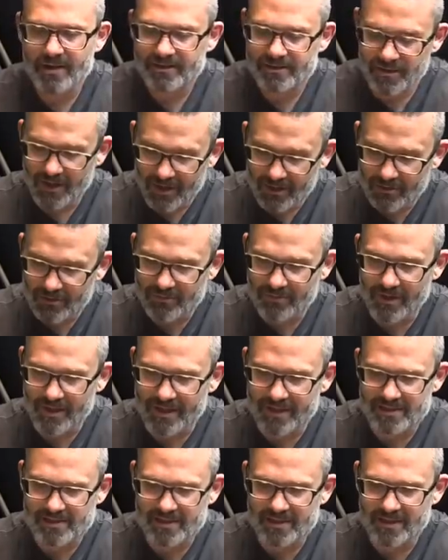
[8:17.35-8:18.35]
Tunnel
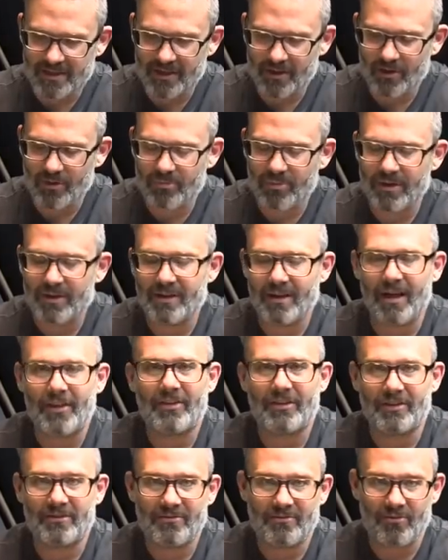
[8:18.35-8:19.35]
Fighting's in here, but
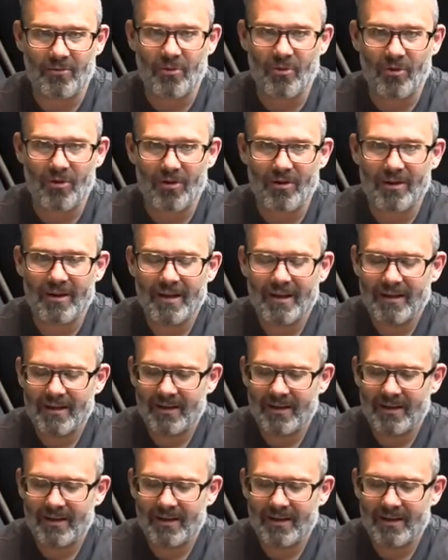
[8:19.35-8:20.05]
nothing for